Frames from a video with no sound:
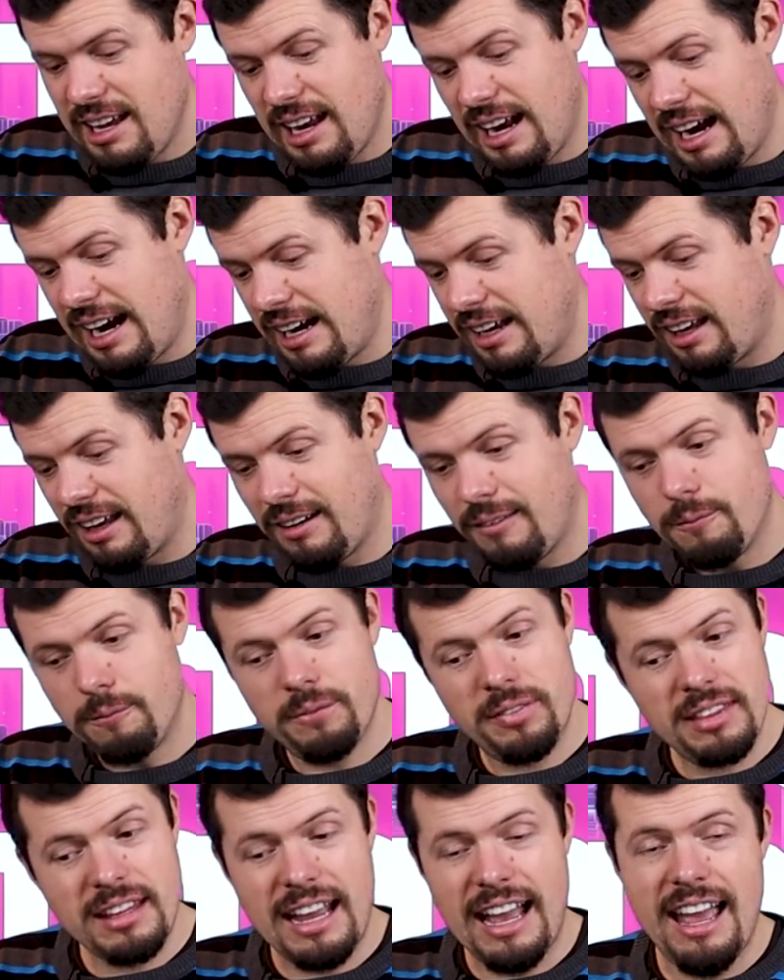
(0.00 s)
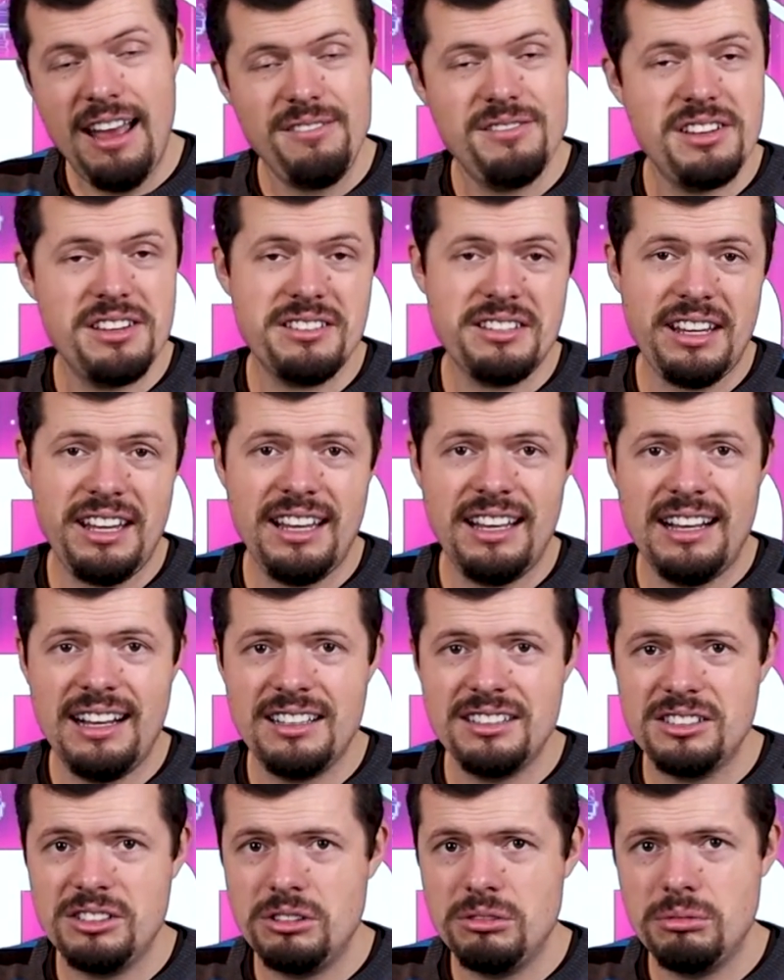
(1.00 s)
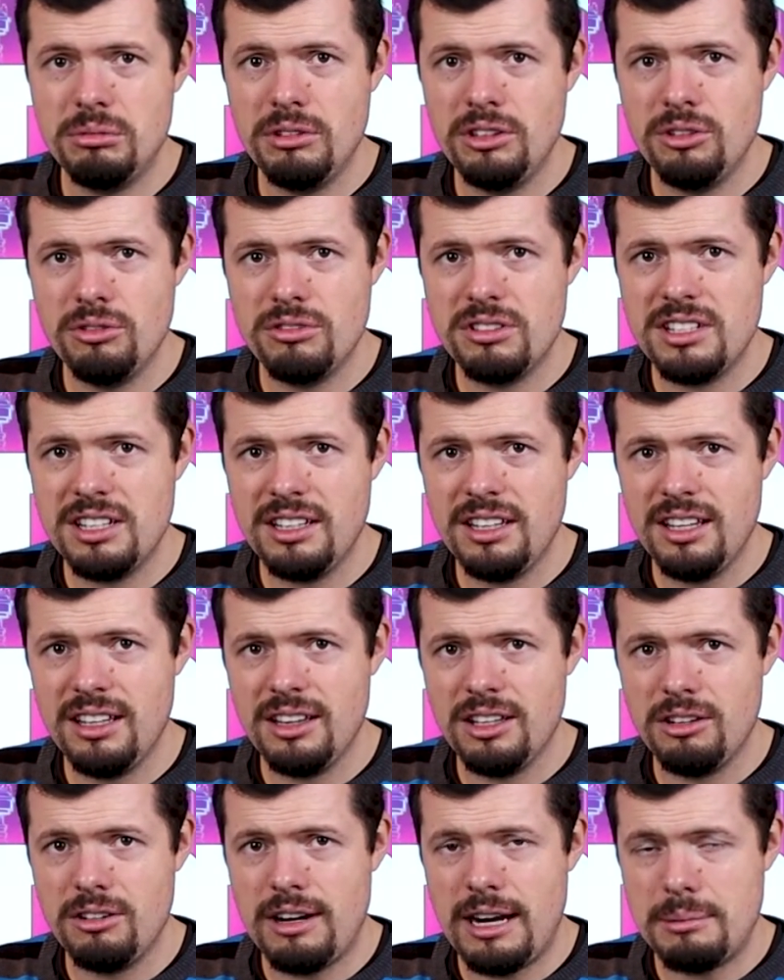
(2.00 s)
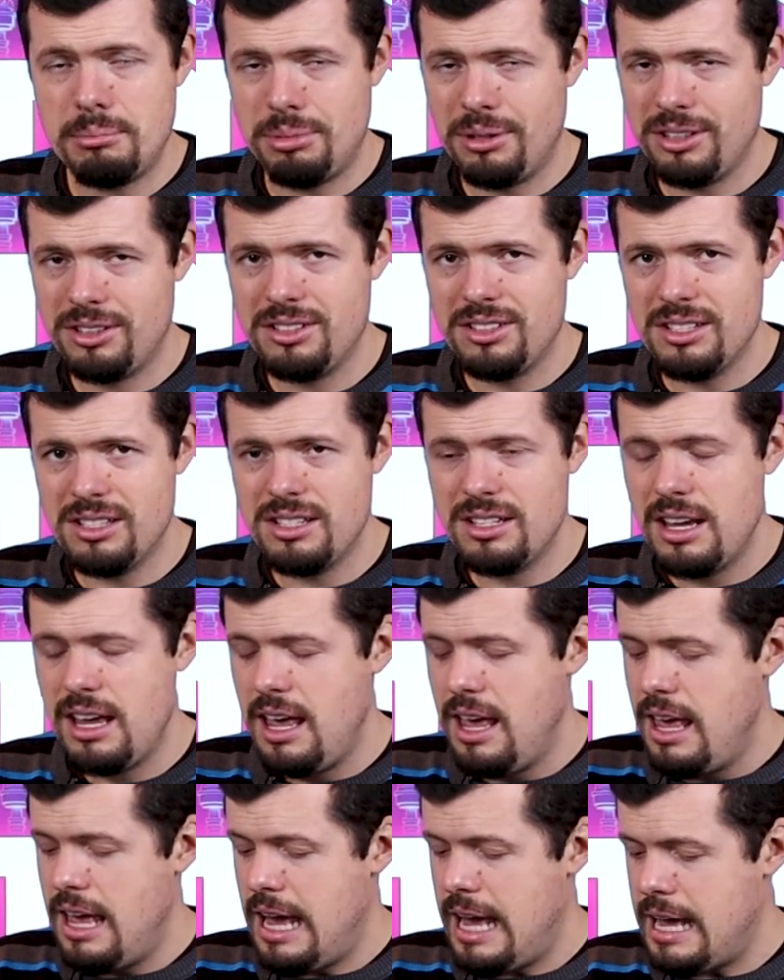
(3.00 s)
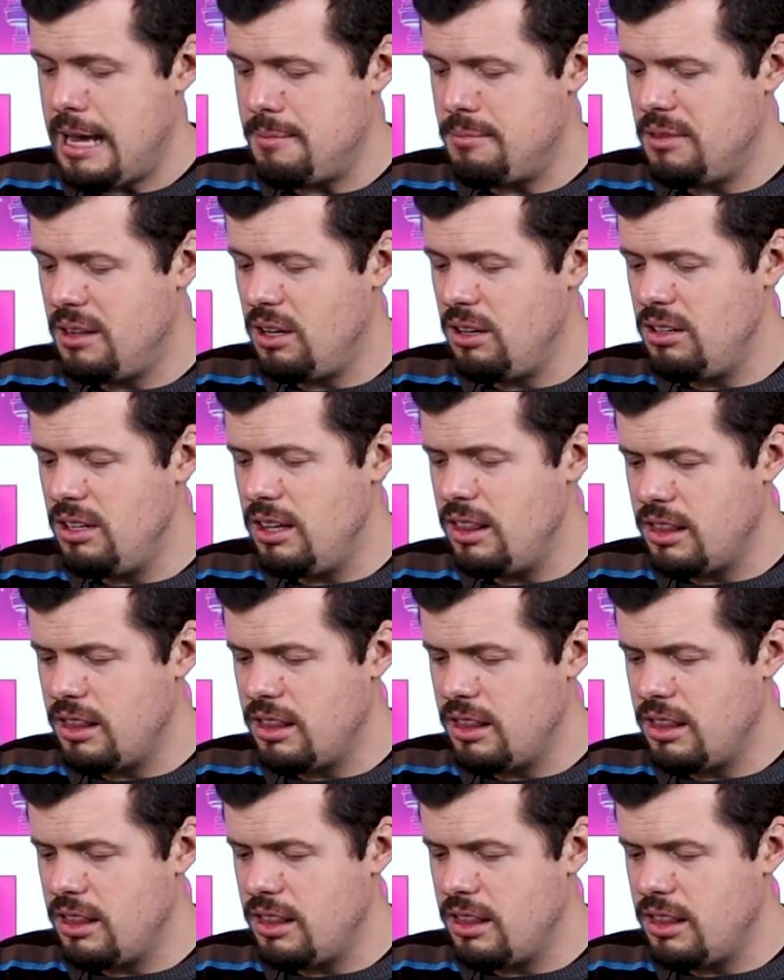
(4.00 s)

Like, I have to say, guys, you're ticking the right boxes. The only